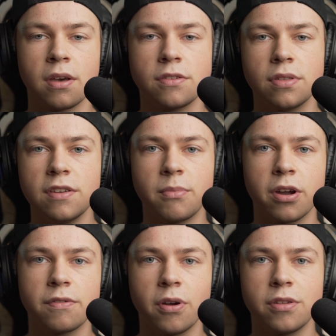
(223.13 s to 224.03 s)
So these
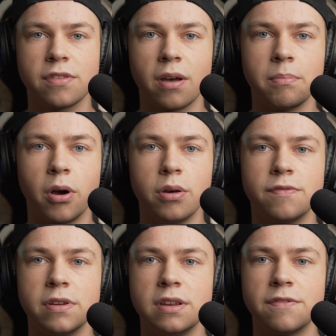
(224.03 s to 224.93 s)
microphones are both
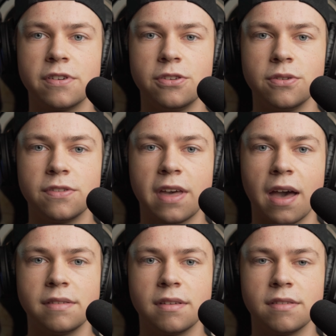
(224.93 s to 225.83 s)
for different use
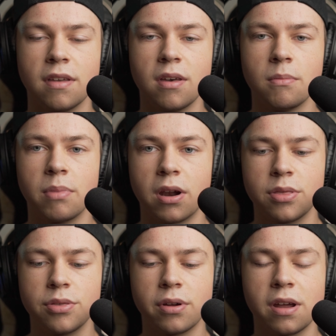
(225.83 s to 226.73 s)
cases, but I
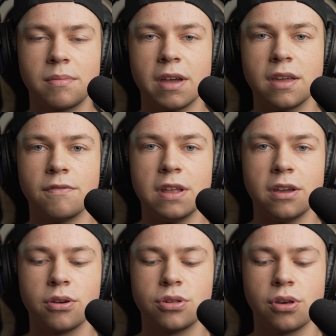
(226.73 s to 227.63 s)
thought I'd make a
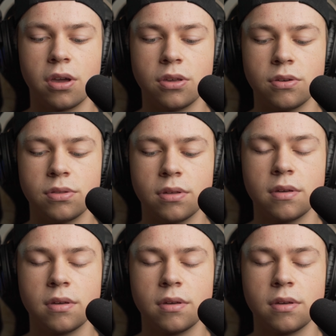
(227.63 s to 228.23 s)
video showing you